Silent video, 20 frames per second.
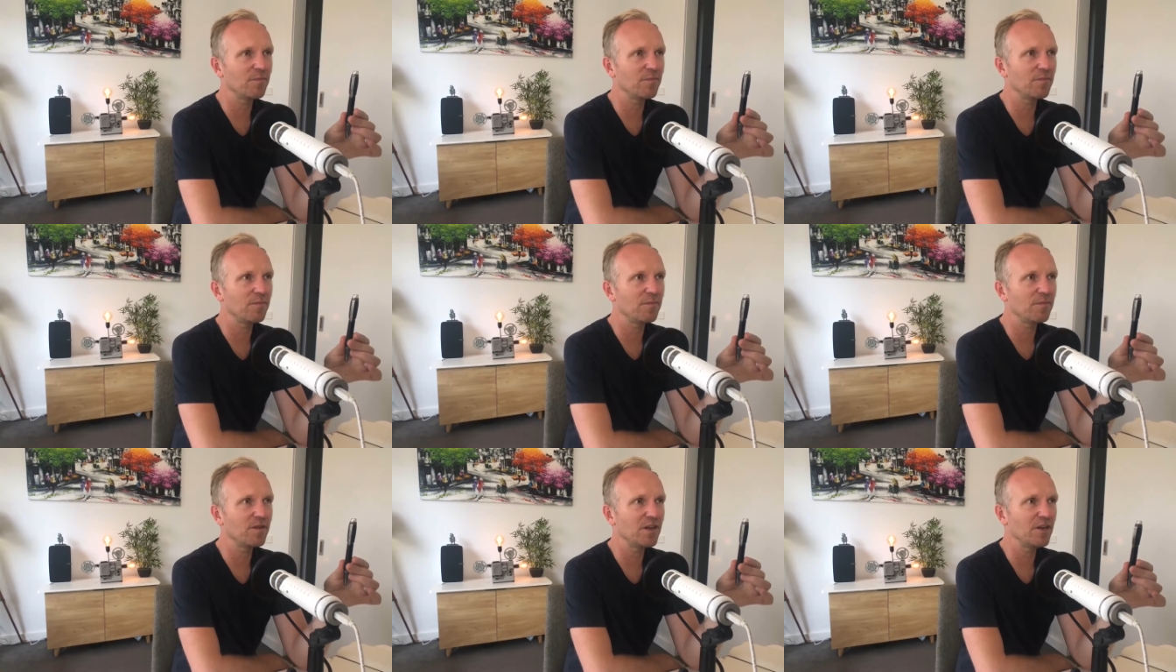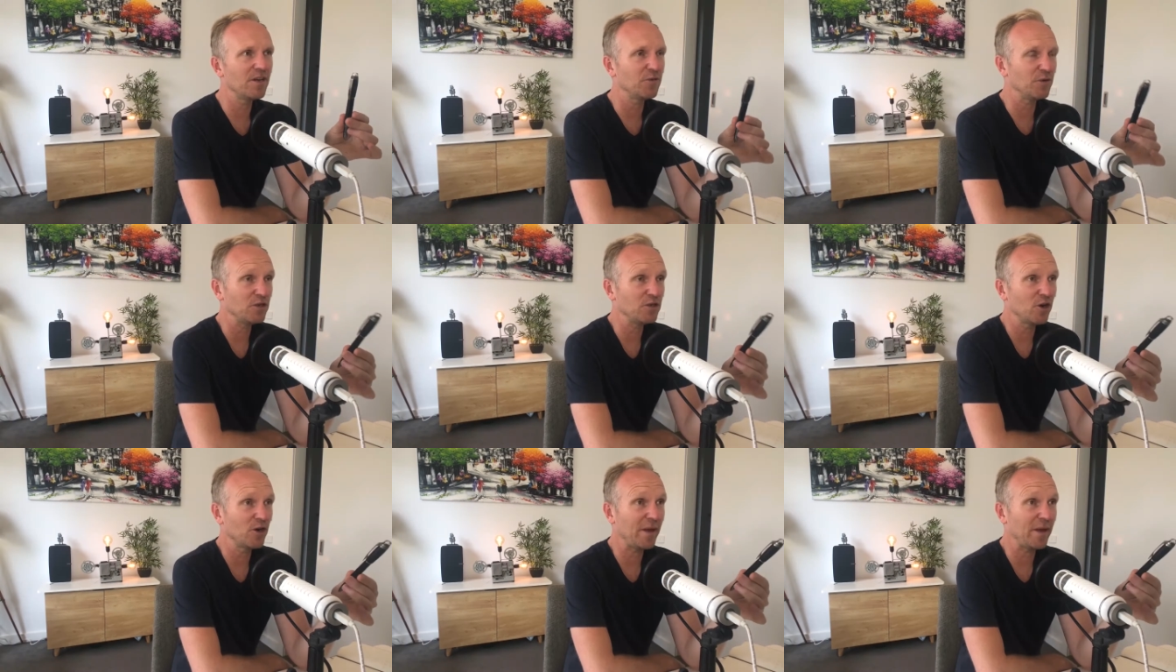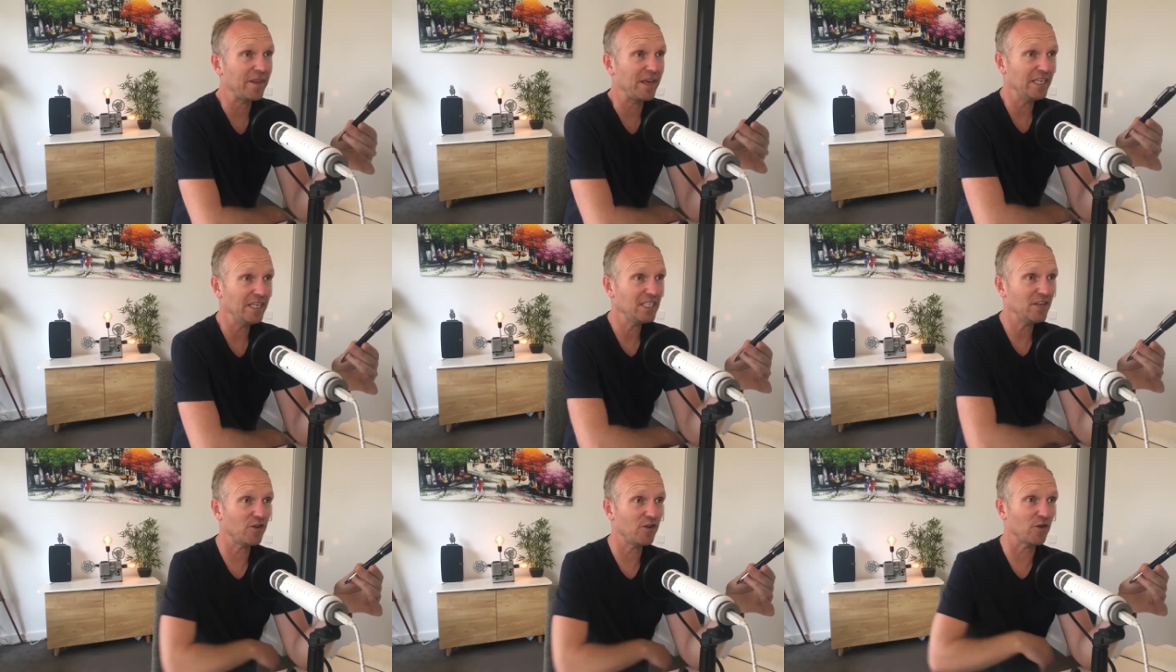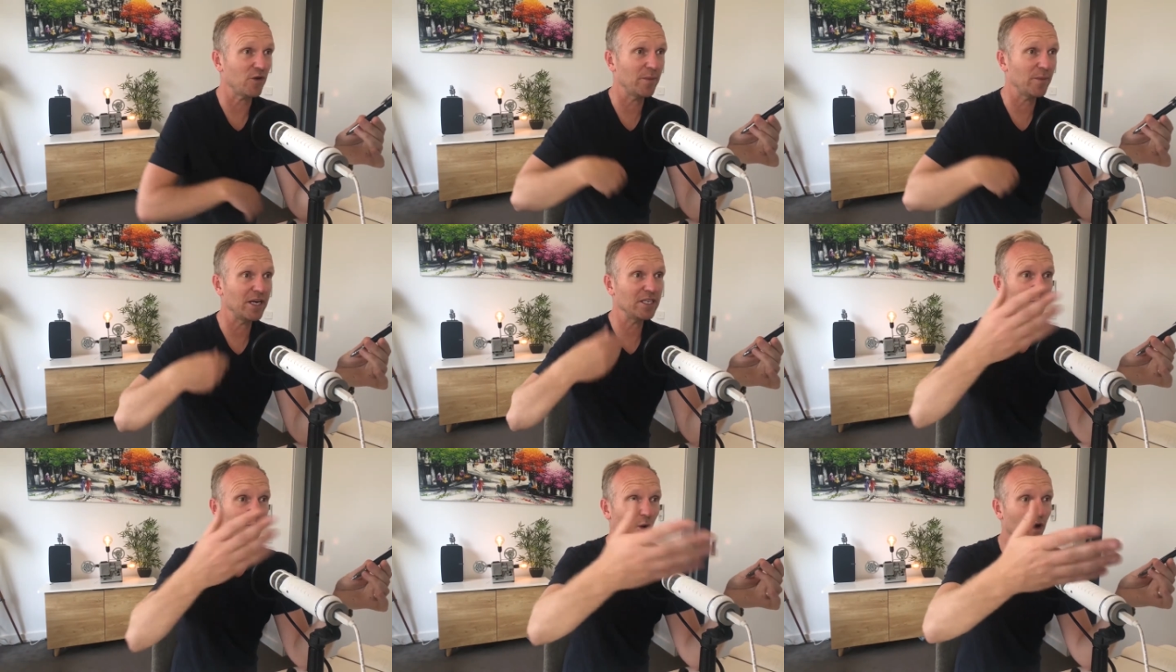um, you know, we talk about the interview.
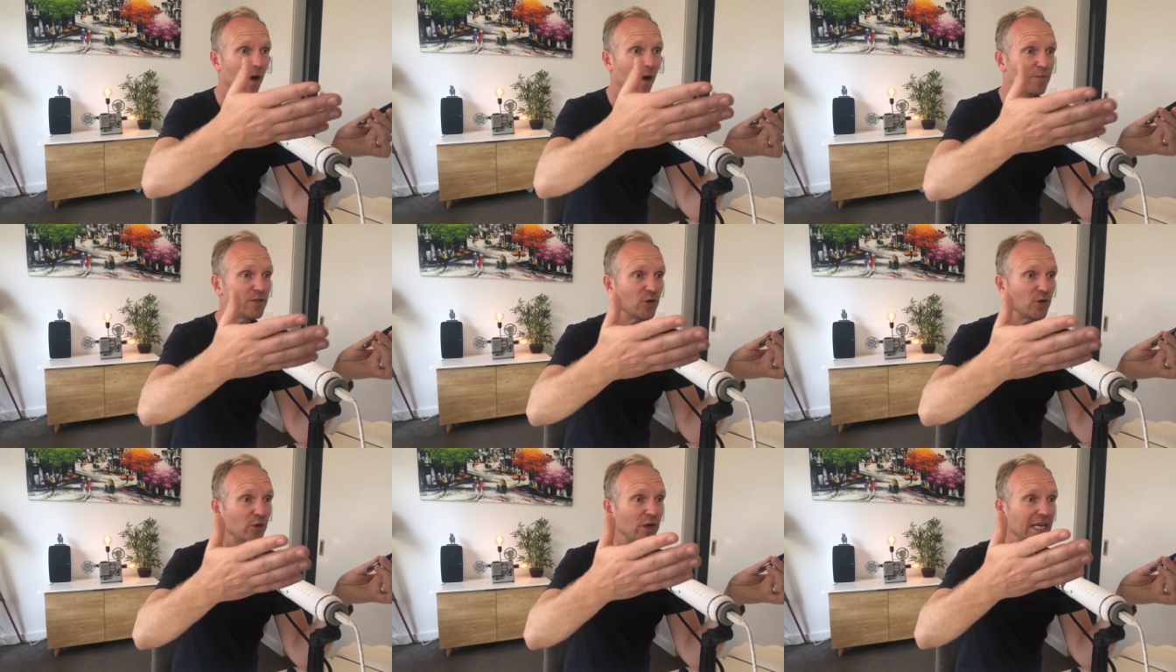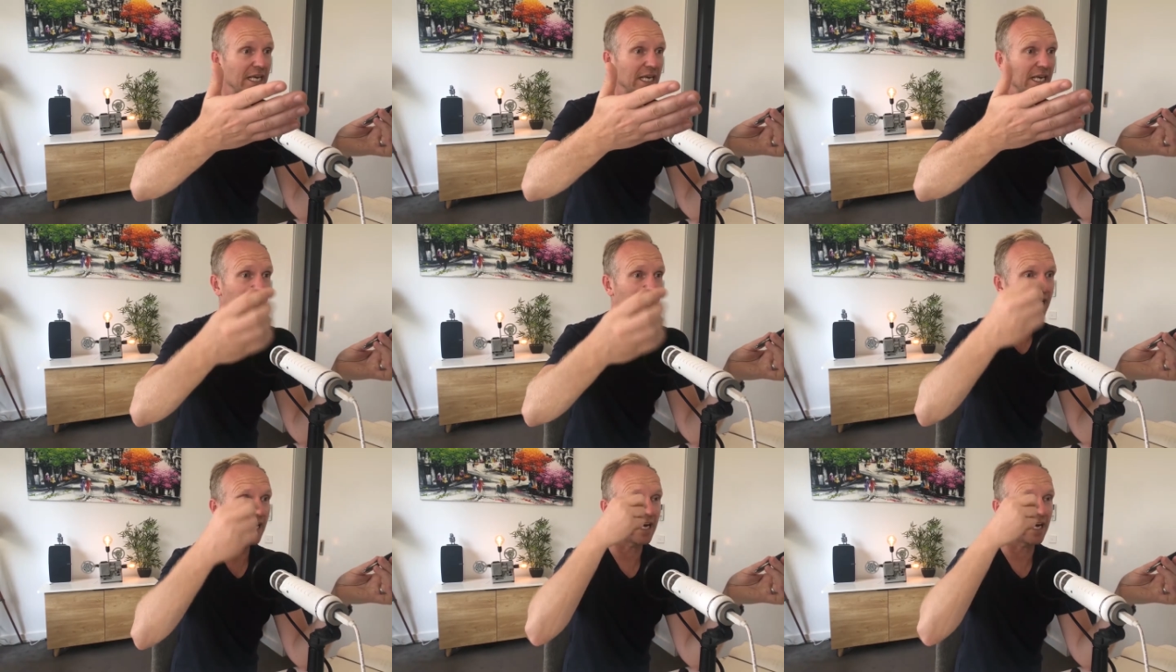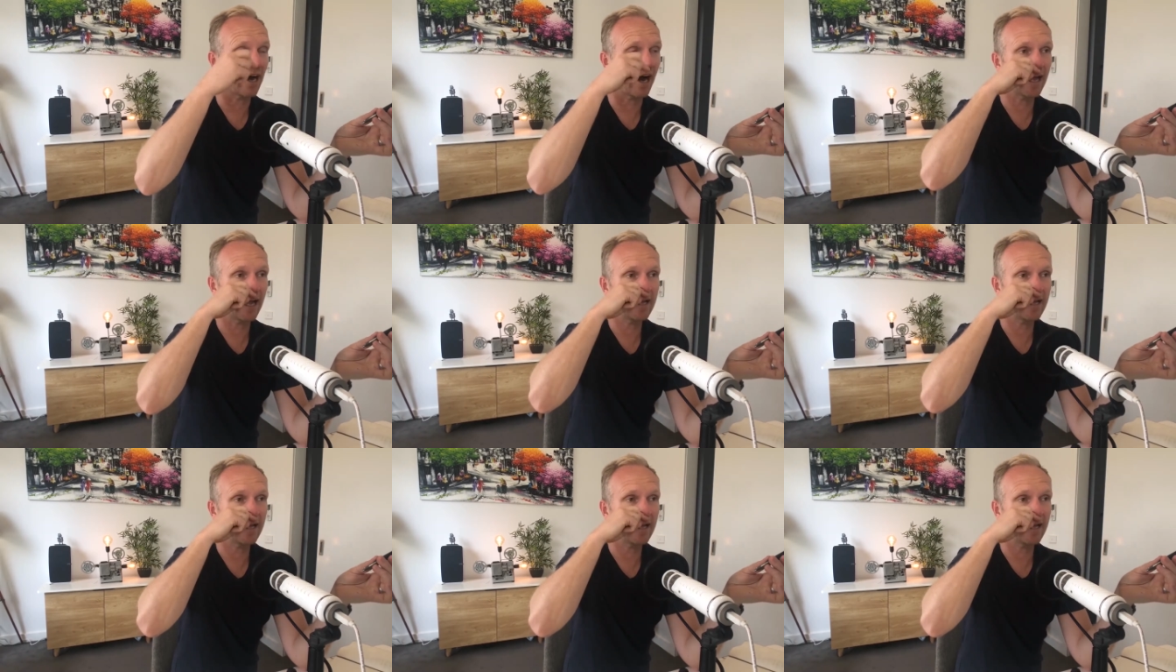I mean, it's what I'm doing here.